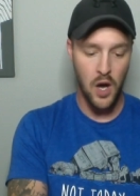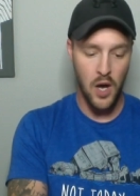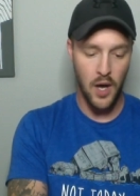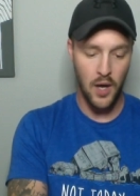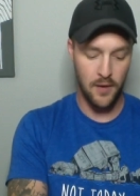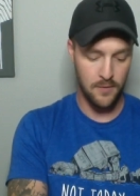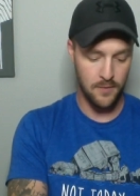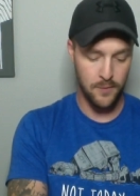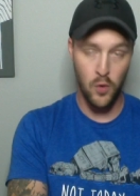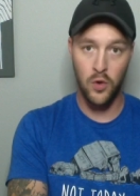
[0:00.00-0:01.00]
uh,
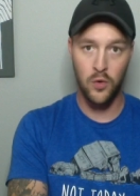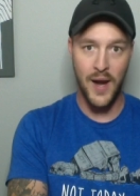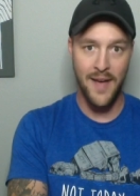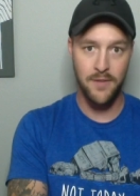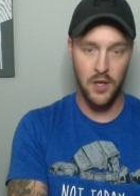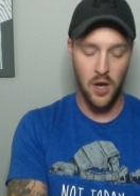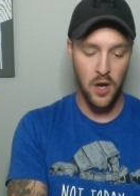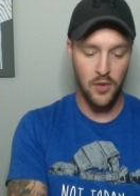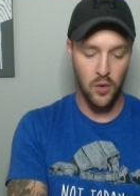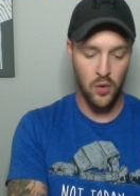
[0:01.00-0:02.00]
full graphic
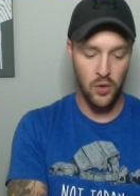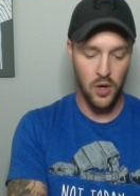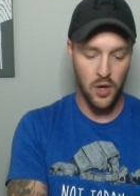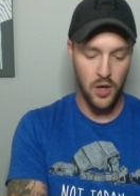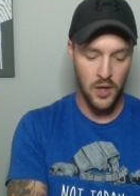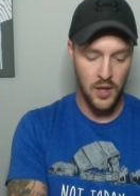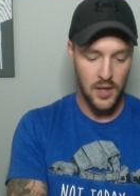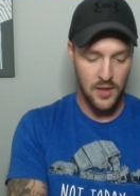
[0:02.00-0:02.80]
on the whole card.